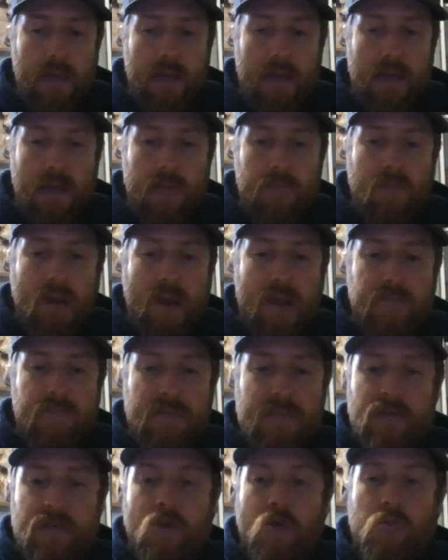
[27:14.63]
And by
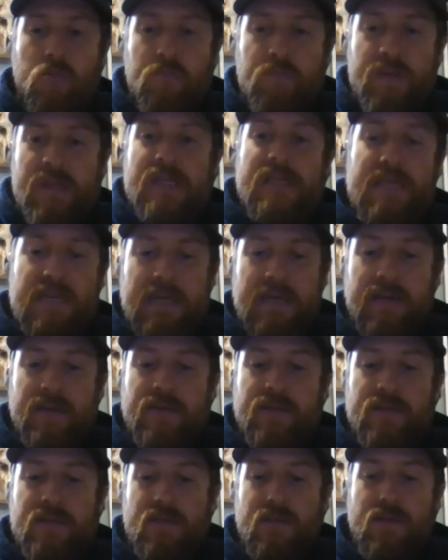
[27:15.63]
being
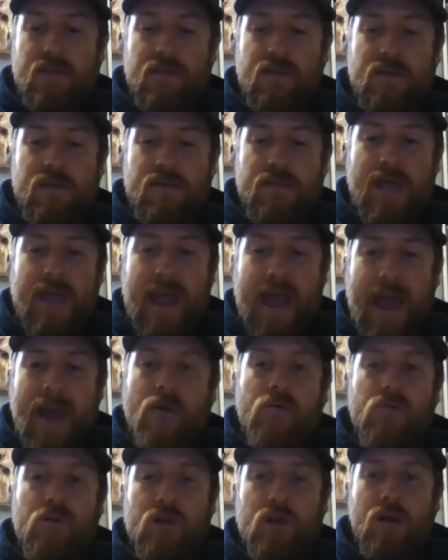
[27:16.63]
obedient, the
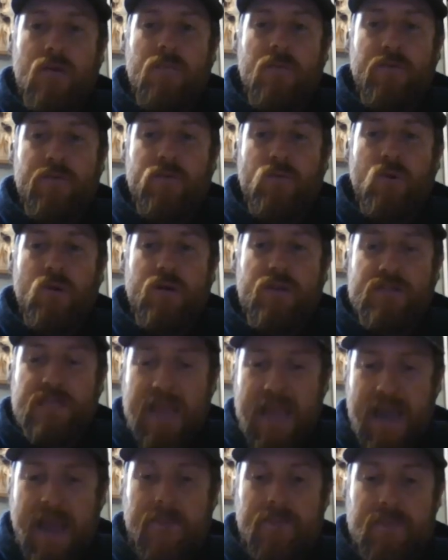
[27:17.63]
outcome of what has
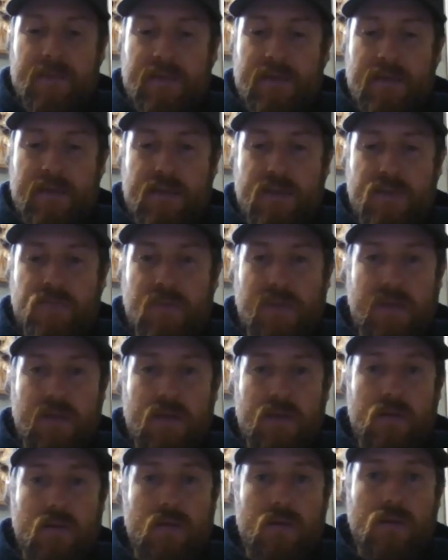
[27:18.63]
happened has
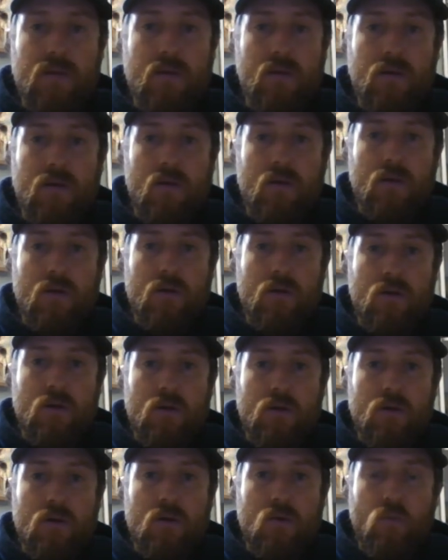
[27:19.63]
been
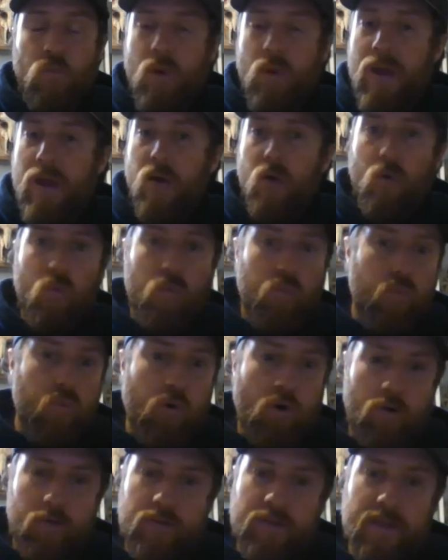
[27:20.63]
well
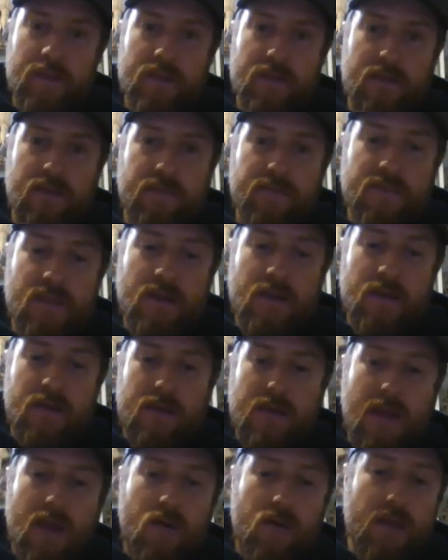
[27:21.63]
worth it.
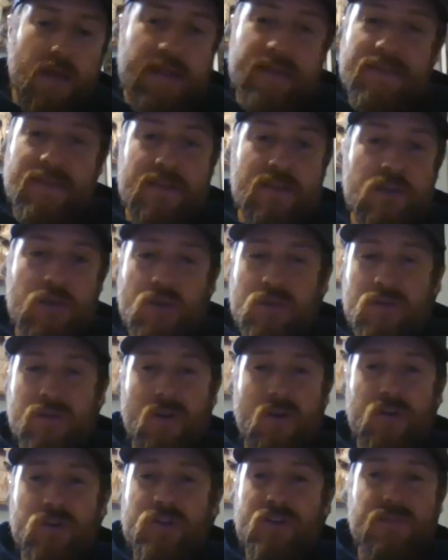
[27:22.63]
Now, and
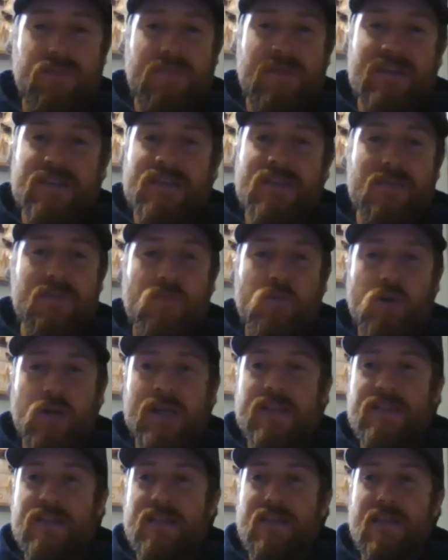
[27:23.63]
there's been some
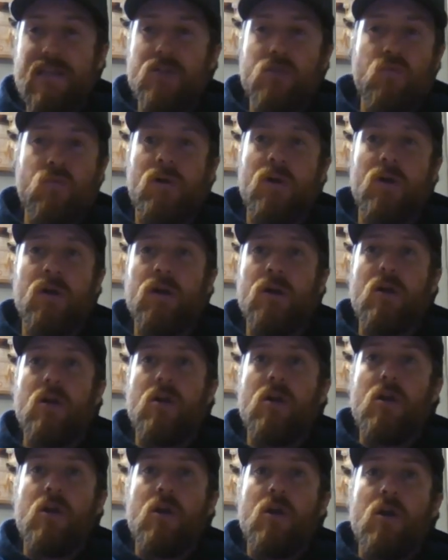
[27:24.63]
crazy things where
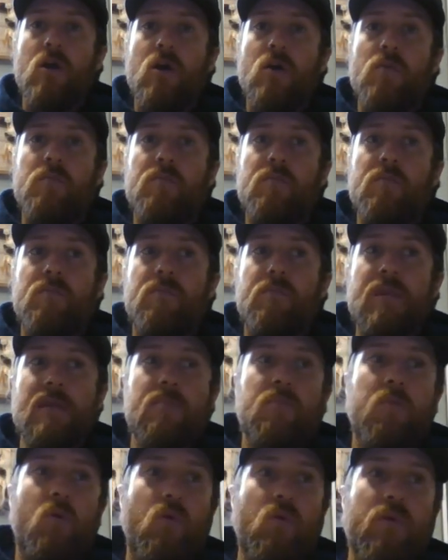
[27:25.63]

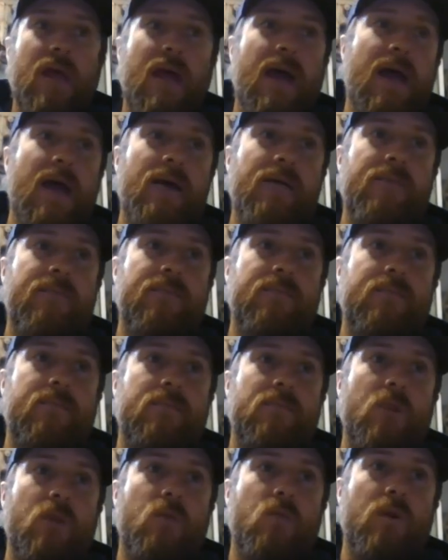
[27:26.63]
people that
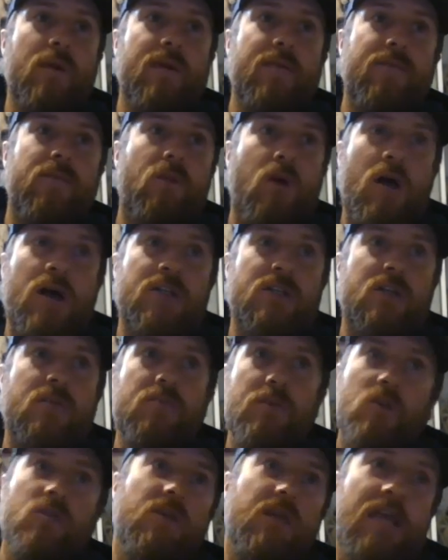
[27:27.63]
we have lost
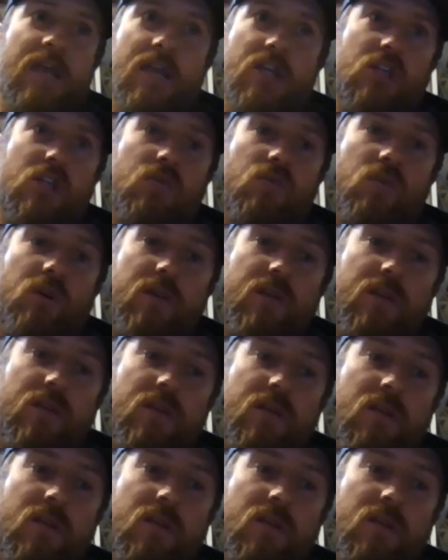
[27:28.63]
communication with